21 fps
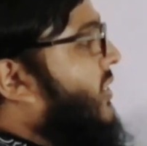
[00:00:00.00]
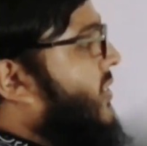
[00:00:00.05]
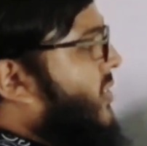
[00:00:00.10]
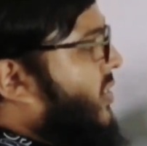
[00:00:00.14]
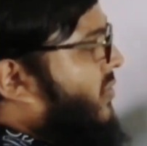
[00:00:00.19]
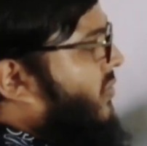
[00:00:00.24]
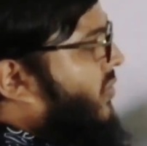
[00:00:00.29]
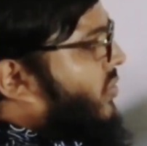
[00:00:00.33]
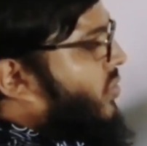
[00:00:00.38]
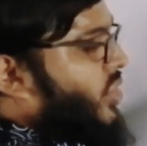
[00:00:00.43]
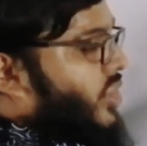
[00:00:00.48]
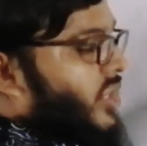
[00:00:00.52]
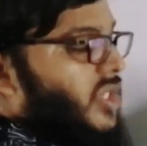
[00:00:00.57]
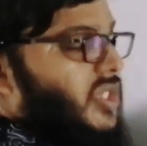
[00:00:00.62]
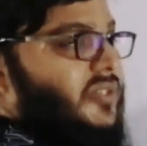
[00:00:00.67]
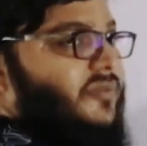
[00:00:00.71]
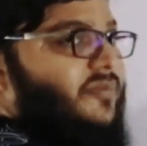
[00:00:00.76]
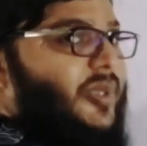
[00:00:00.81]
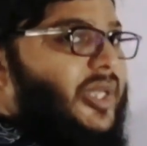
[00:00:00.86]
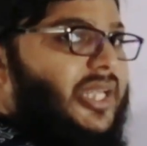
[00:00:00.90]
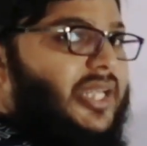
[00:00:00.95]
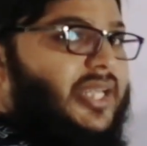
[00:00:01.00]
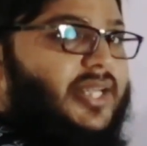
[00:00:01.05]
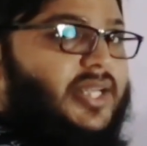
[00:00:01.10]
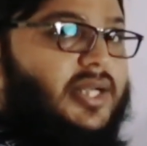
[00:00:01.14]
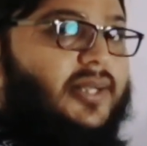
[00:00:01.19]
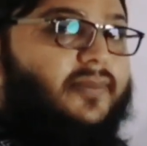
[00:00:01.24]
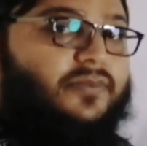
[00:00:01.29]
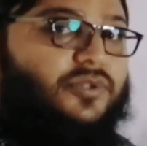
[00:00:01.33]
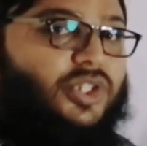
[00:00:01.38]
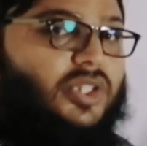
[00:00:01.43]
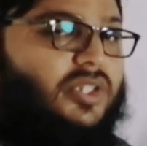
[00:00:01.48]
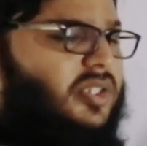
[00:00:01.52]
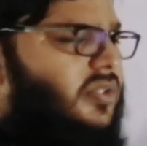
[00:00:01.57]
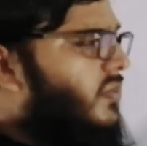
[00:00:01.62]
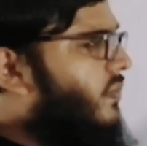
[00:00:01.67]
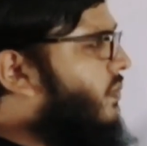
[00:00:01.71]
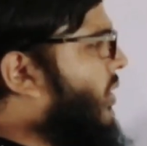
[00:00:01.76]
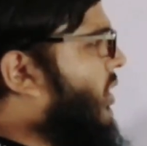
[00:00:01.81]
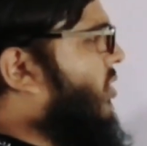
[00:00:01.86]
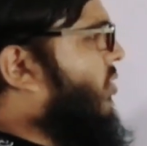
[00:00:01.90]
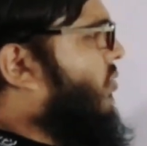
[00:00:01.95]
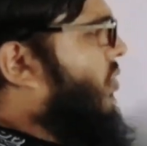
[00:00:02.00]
So there should be an object, but